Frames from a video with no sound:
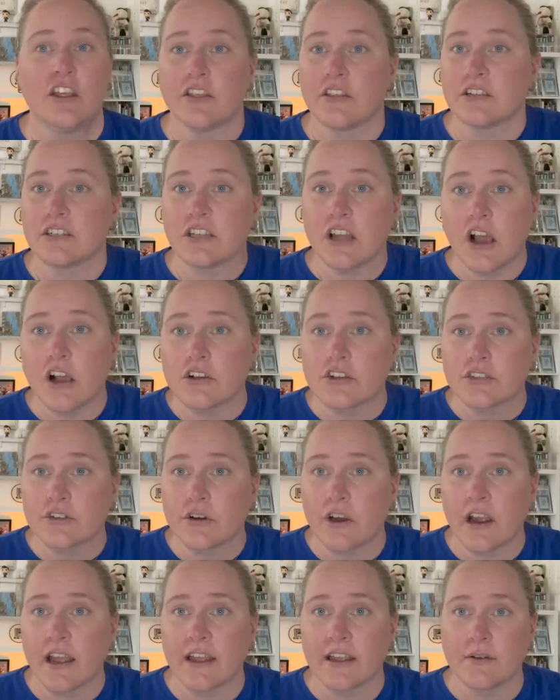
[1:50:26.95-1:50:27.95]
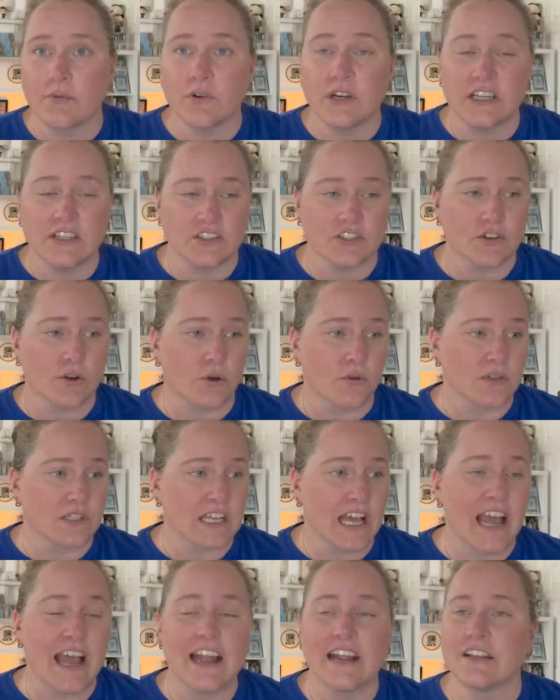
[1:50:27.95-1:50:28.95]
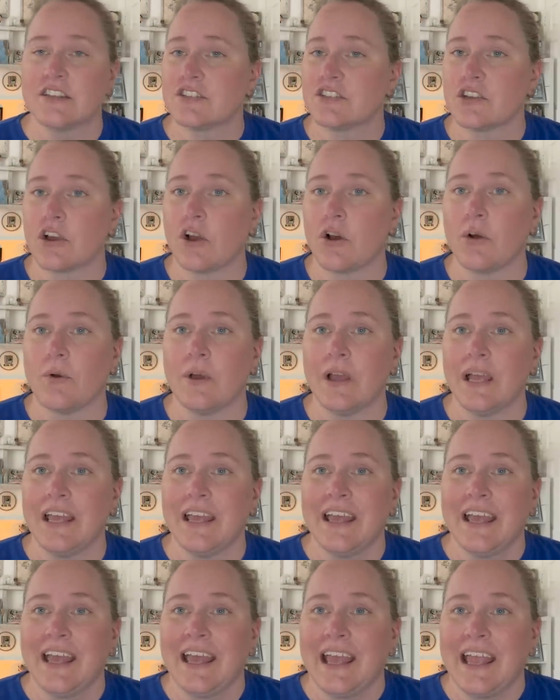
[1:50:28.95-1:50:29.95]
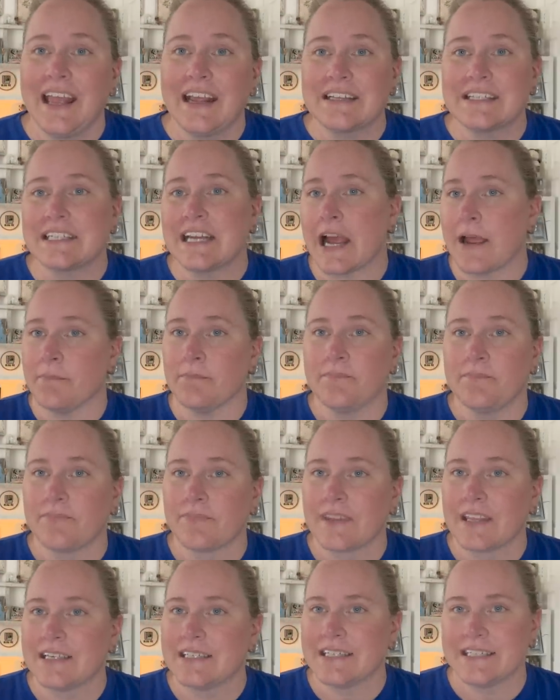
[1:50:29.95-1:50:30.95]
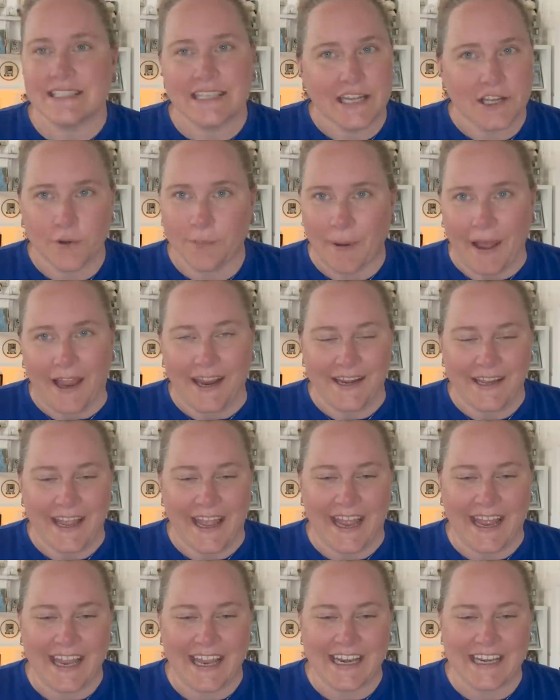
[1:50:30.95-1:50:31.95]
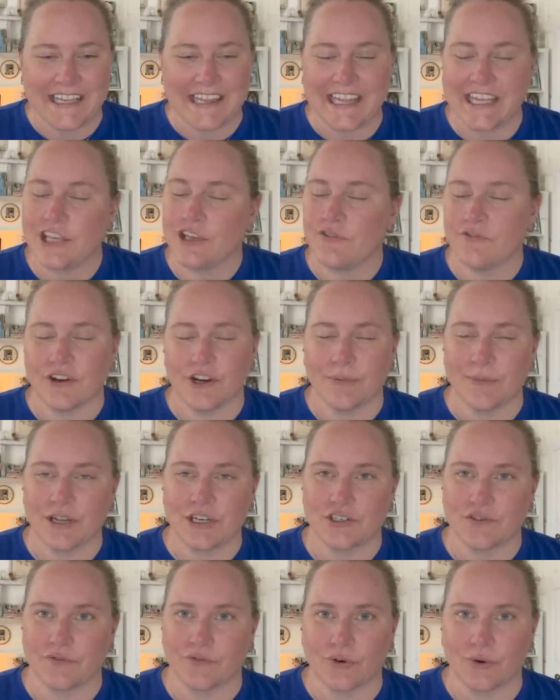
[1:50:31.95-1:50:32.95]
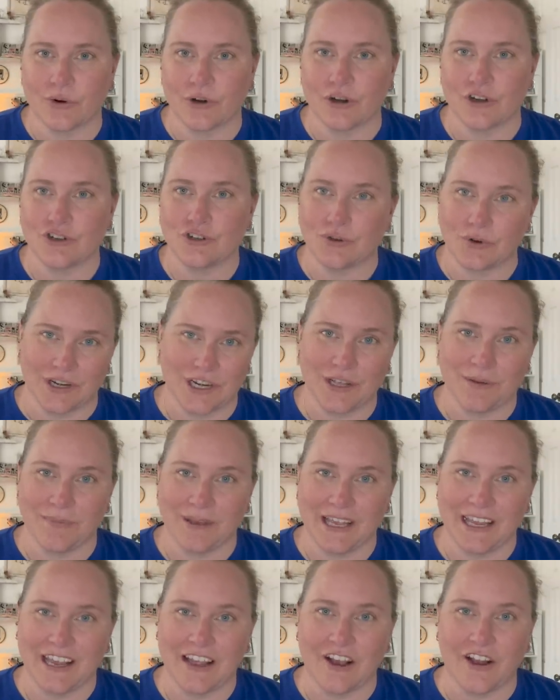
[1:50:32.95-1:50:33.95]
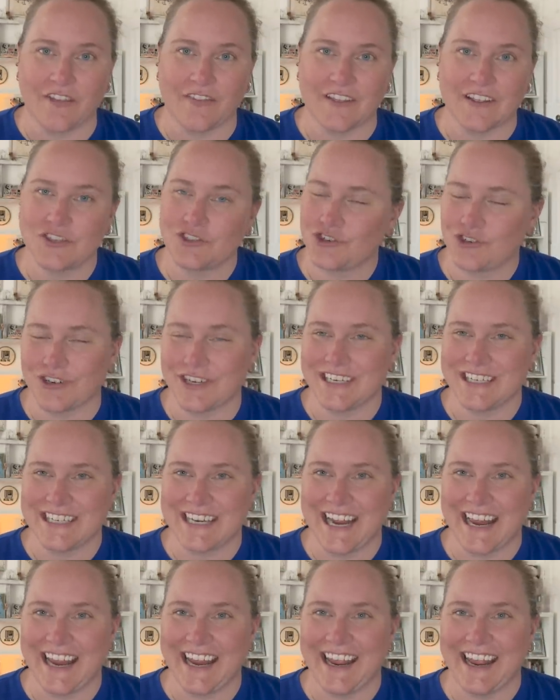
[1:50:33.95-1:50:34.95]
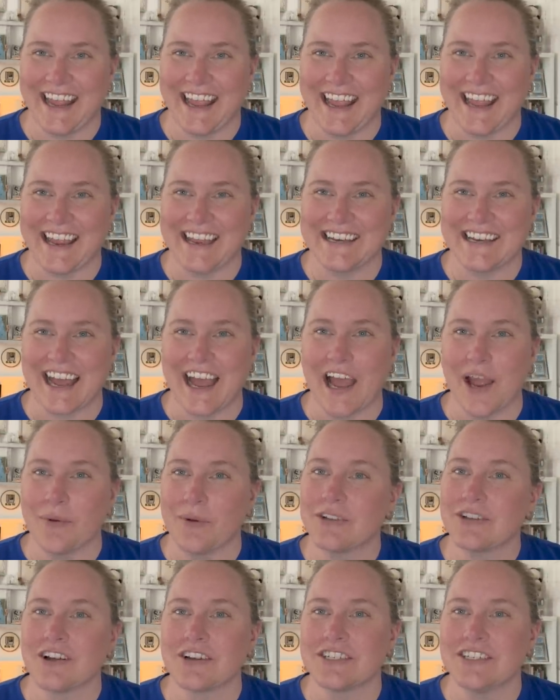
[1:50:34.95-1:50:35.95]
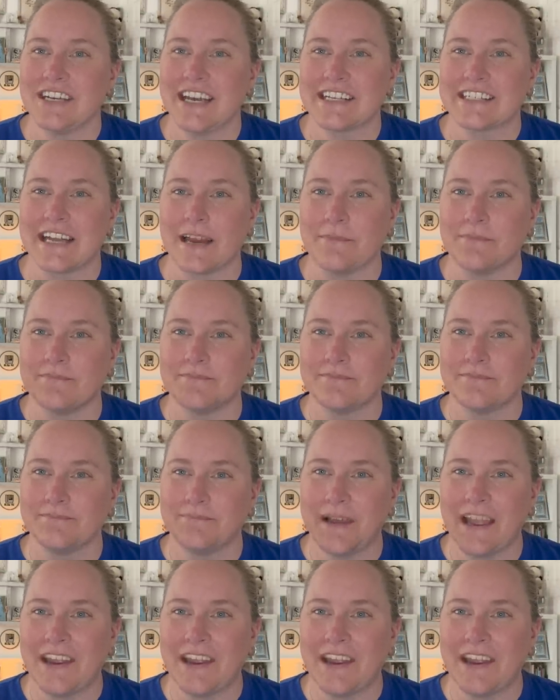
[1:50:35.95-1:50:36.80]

Dog's crying, needs to go outside. So it's time to say goodbye. And thank you very much for joining me on this journey today. And I will talk to you next time. Bye,